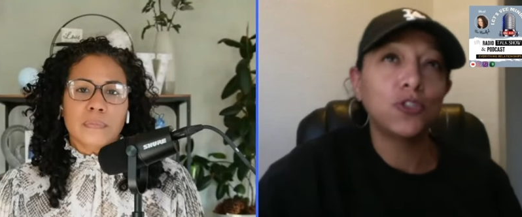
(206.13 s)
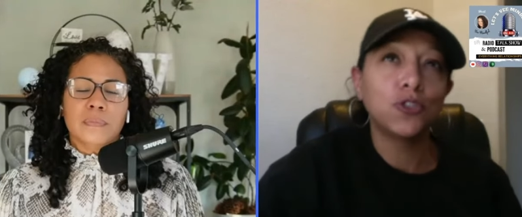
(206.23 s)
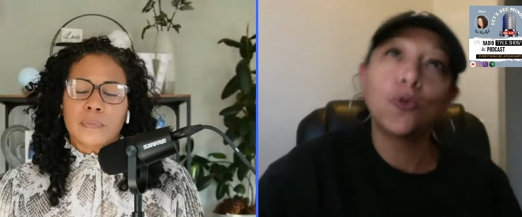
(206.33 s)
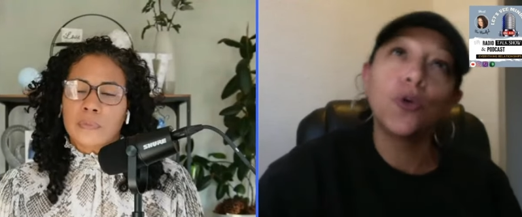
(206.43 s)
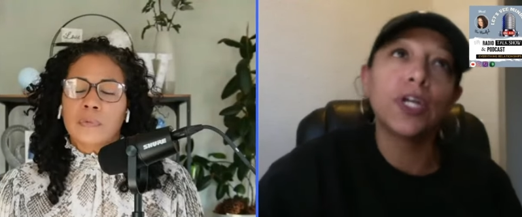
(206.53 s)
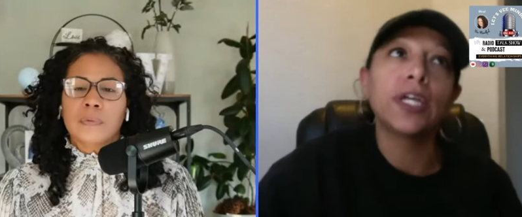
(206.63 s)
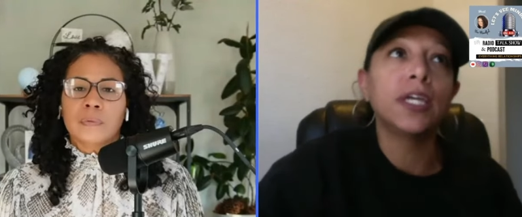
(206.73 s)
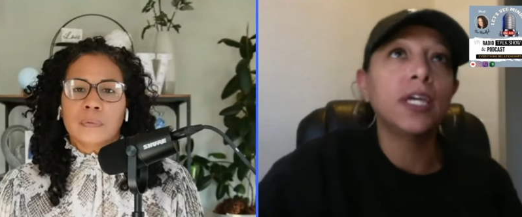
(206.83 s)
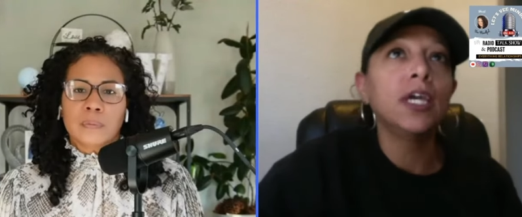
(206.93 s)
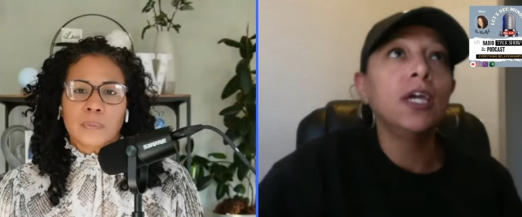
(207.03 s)
Speaker 1: saw it
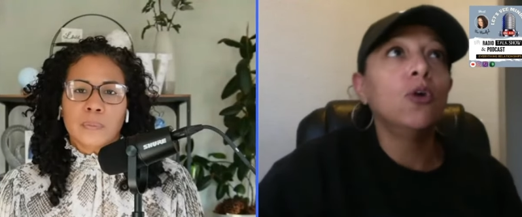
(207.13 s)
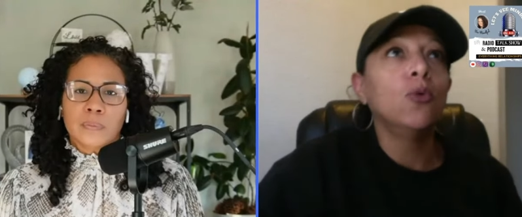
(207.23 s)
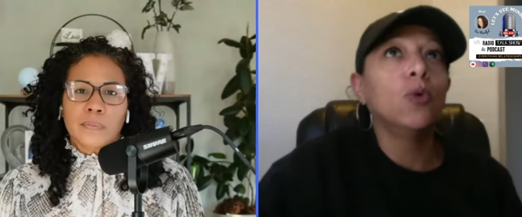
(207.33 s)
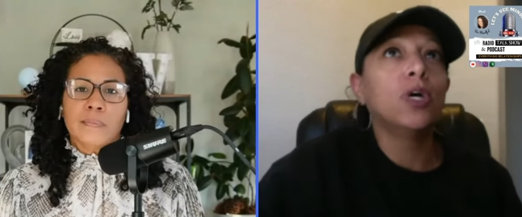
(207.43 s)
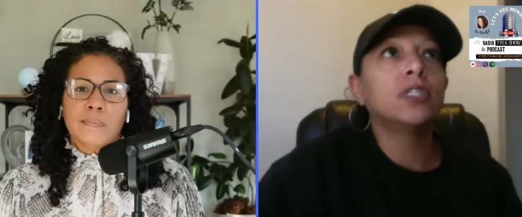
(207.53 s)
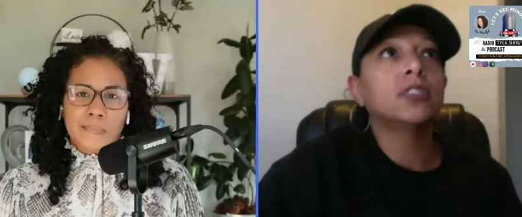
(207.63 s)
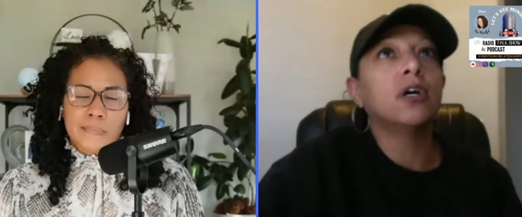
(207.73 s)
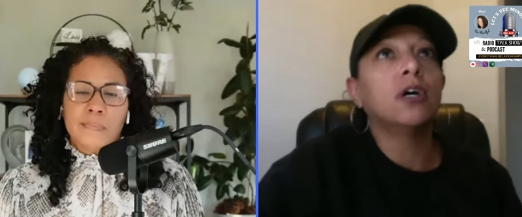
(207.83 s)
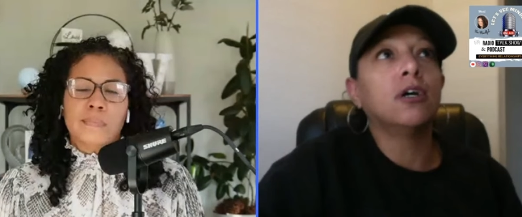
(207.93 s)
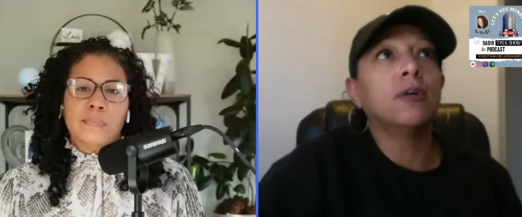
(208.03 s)
was
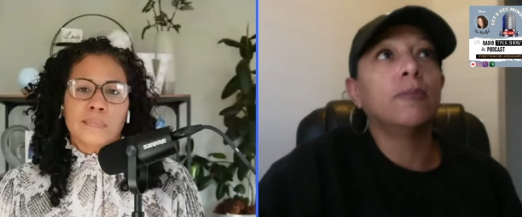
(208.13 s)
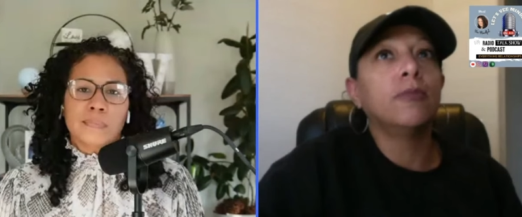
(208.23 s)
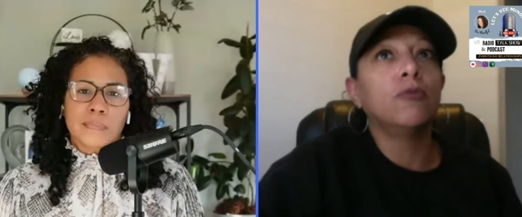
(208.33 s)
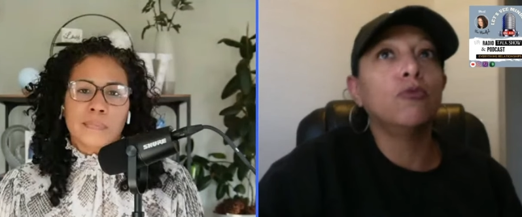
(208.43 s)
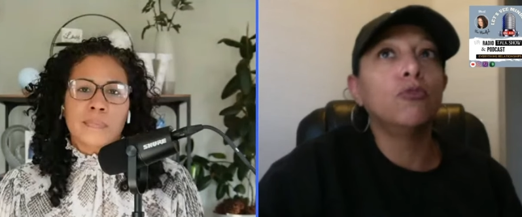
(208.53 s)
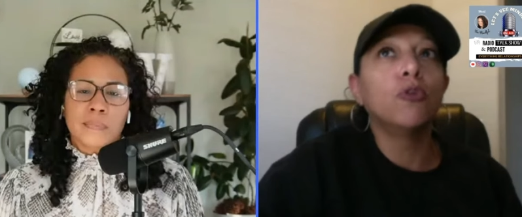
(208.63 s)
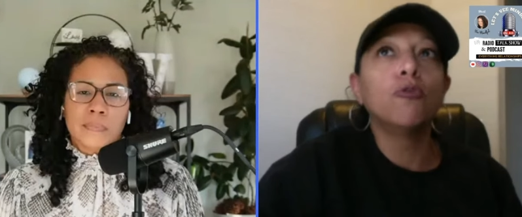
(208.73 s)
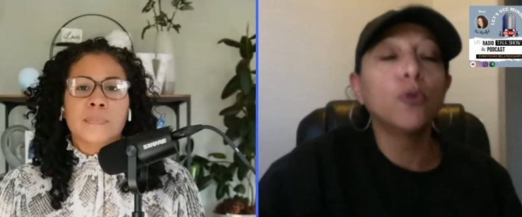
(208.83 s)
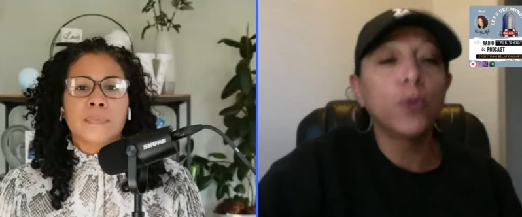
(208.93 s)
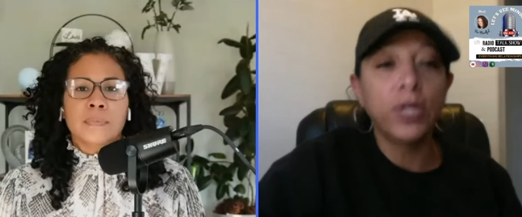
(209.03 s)
um the
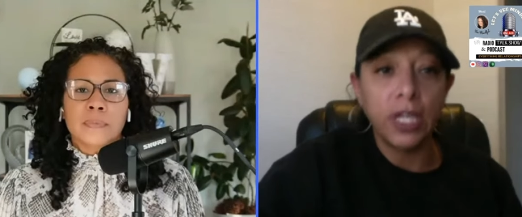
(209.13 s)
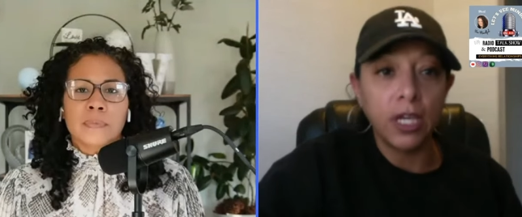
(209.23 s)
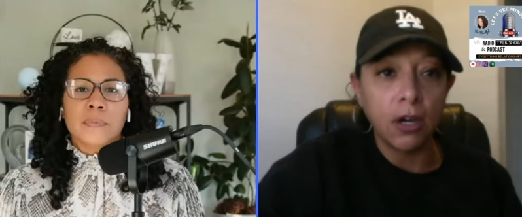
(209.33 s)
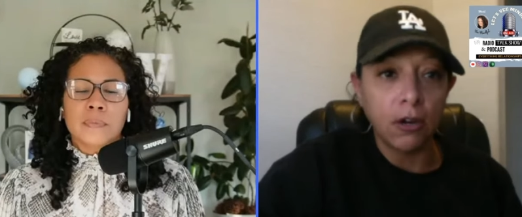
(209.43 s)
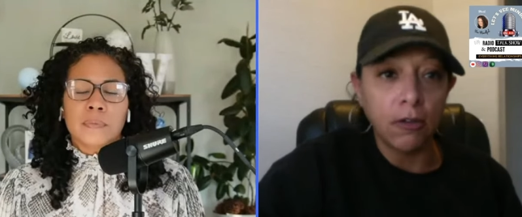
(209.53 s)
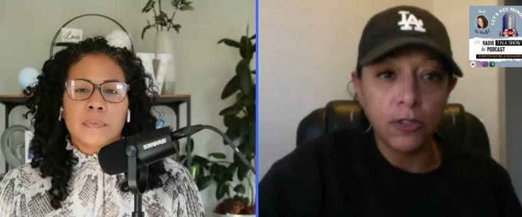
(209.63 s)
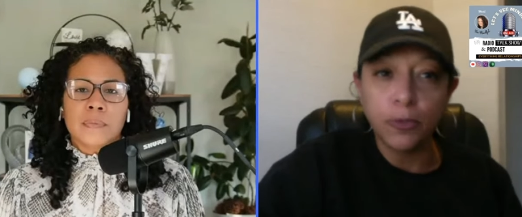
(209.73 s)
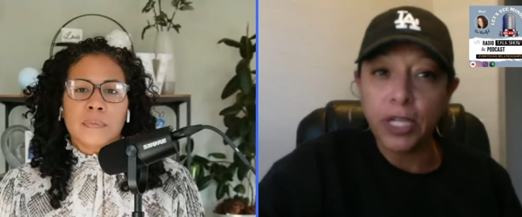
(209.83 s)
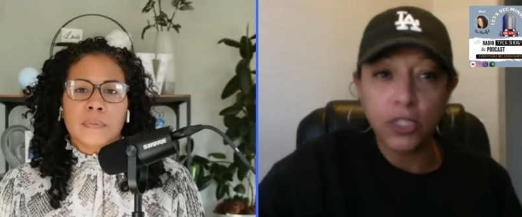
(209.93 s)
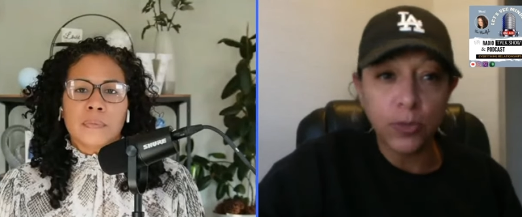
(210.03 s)
ruining of
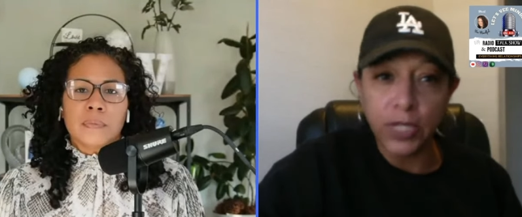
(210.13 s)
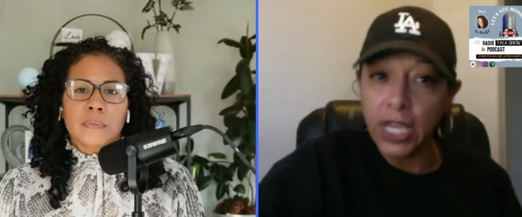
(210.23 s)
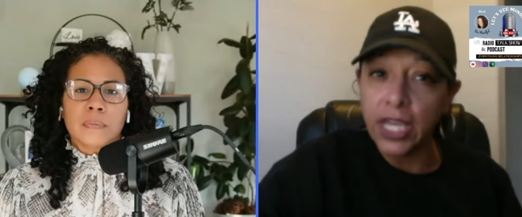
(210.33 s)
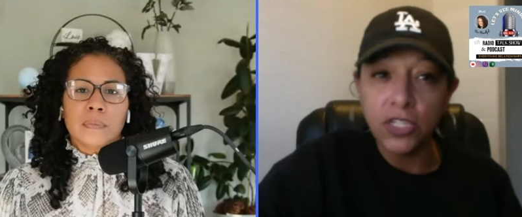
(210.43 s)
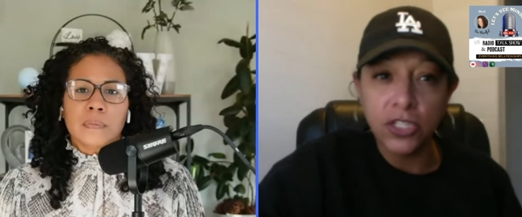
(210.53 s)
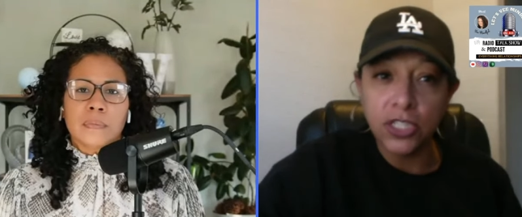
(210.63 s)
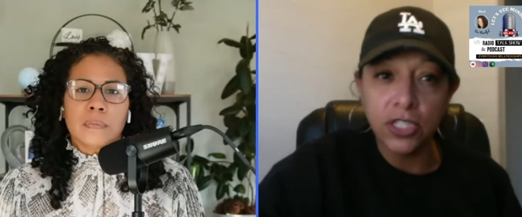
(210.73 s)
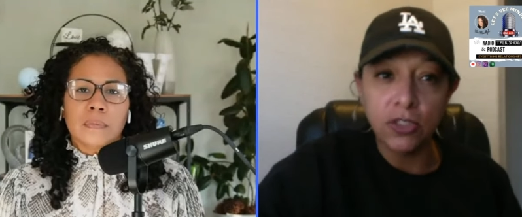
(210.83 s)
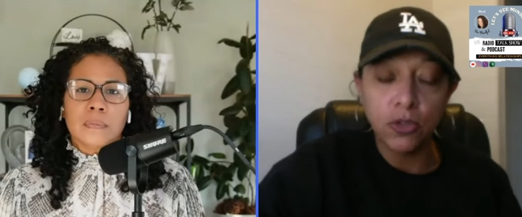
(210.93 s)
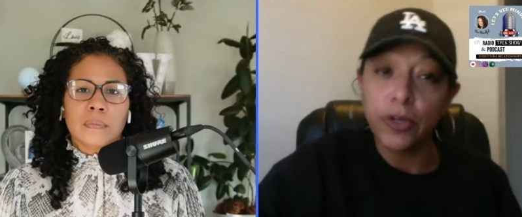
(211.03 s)
special
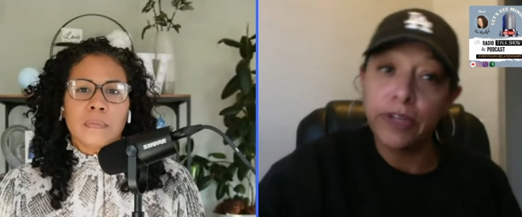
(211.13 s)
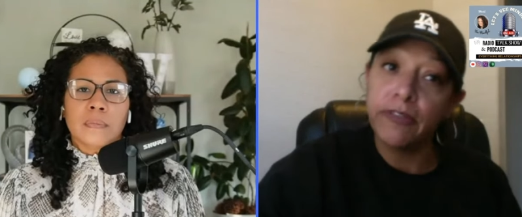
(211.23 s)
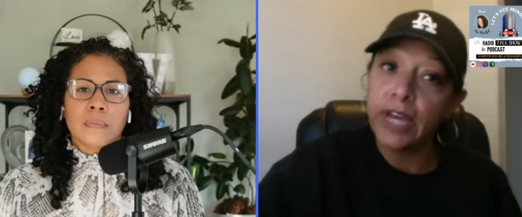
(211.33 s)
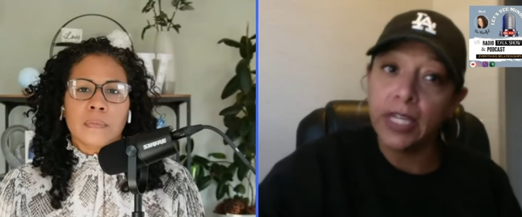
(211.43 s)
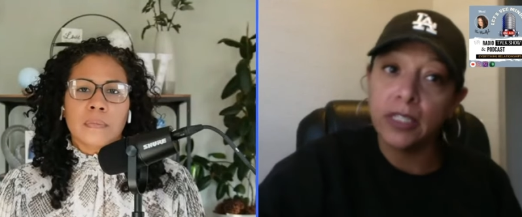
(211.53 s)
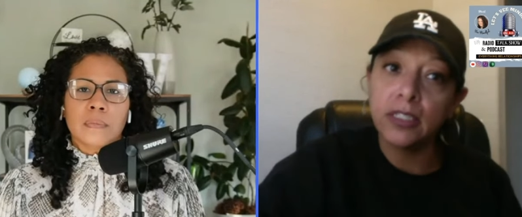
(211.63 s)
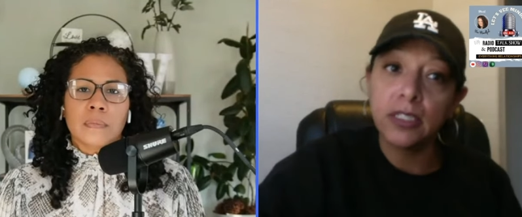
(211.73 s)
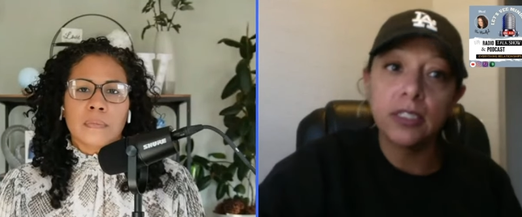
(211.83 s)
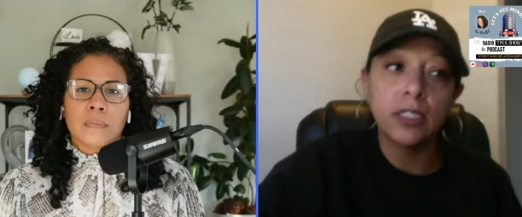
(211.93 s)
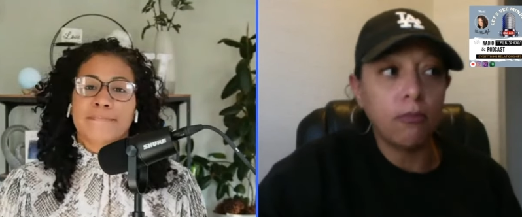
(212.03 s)
occasions or
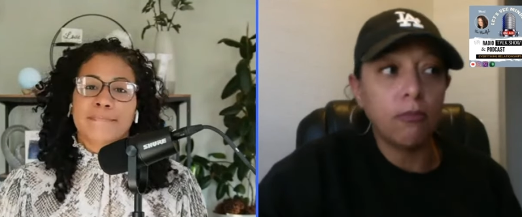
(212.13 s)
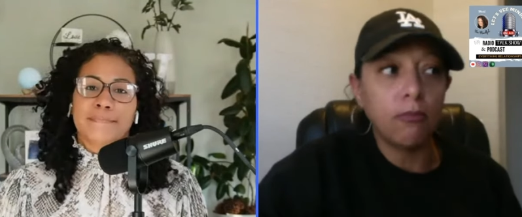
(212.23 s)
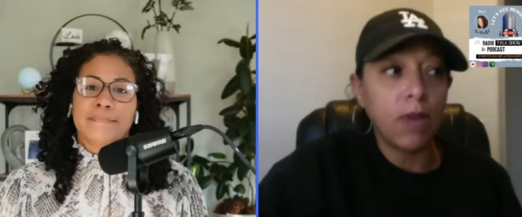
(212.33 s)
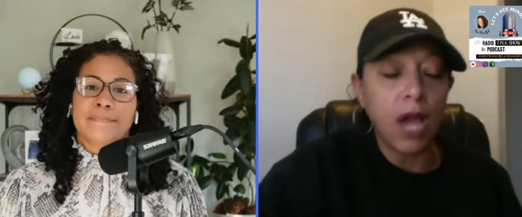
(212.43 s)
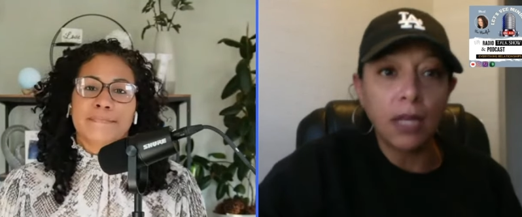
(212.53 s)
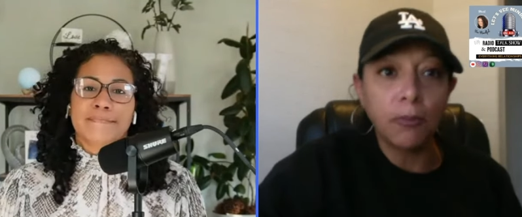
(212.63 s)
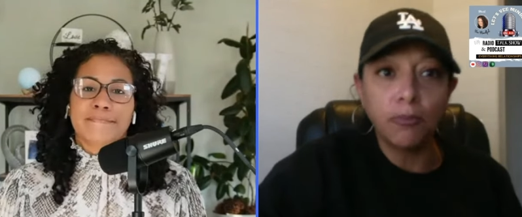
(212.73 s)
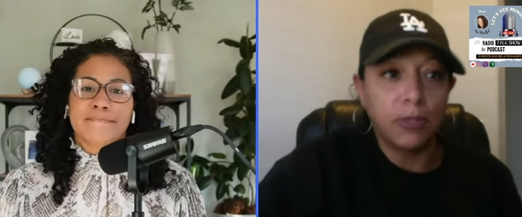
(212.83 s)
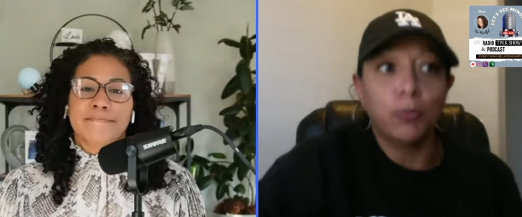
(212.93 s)
events out of the